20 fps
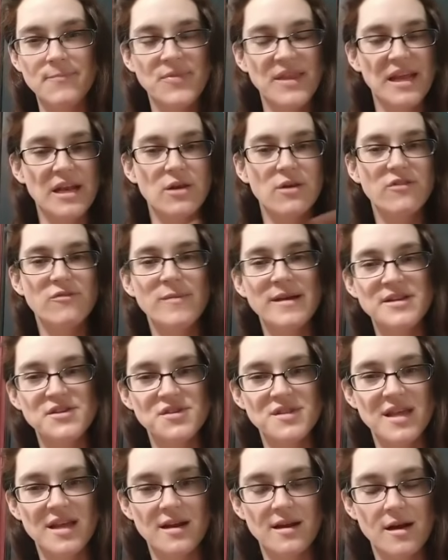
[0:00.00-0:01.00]
I know I've
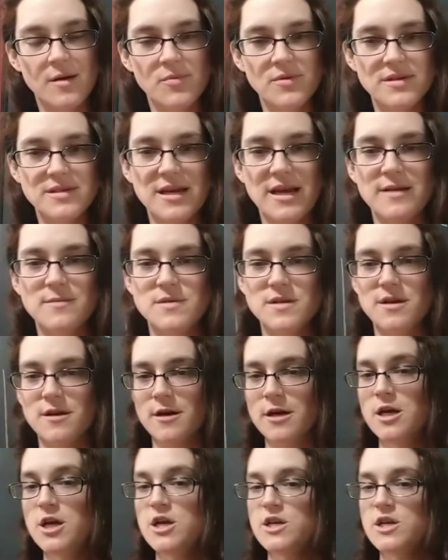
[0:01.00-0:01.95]
mentioned that a couple of times here.